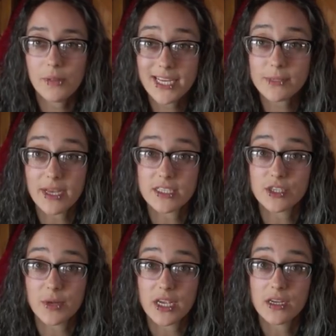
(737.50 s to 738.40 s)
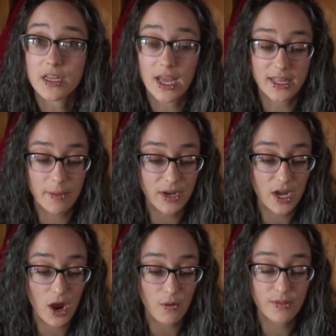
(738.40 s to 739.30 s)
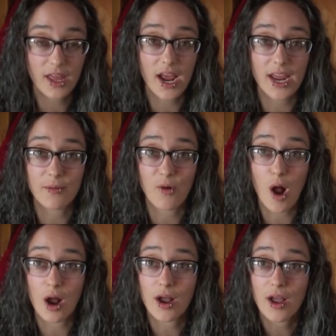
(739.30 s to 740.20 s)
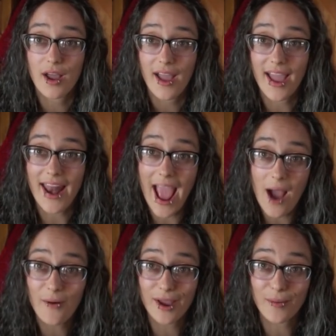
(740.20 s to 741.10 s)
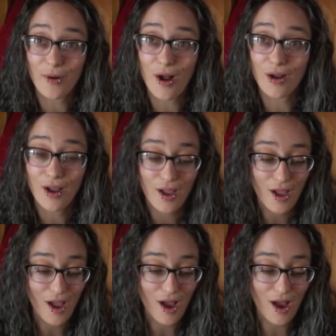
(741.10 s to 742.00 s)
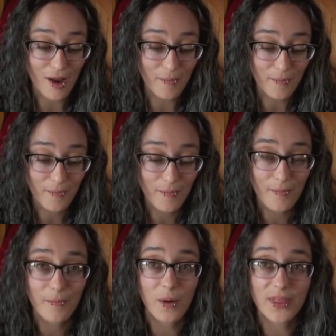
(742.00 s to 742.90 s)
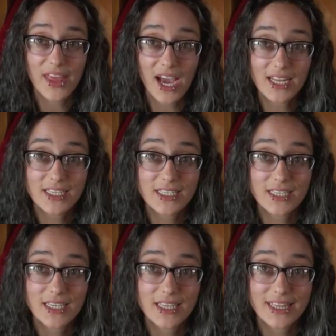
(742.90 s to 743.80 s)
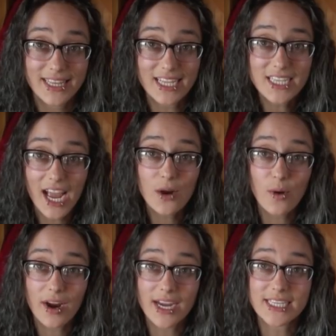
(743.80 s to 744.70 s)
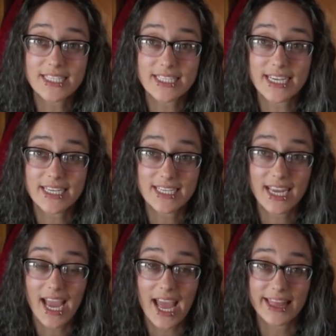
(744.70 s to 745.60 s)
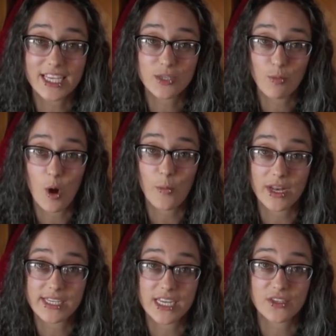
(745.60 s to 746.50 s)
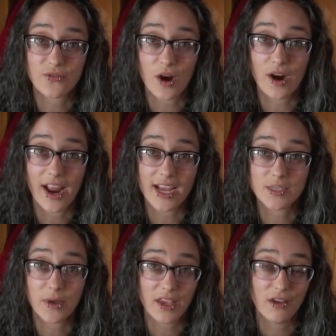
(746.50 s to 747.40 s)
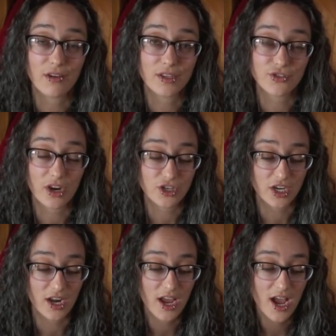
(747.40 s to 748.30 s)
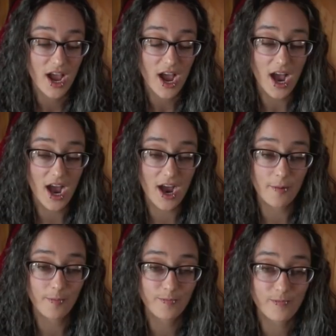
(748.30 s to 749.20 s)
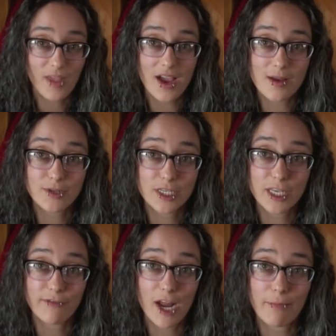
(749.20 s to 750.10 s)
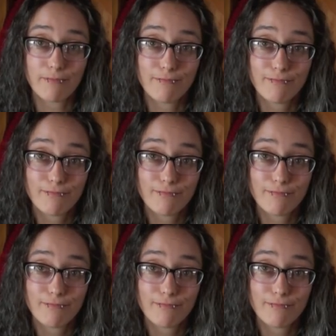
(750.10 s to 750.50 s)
Please message me and let me know that I am wrong and how I am wrong. But that's kind of where I sit at this moment as far as my heel construction. I'm just giving up.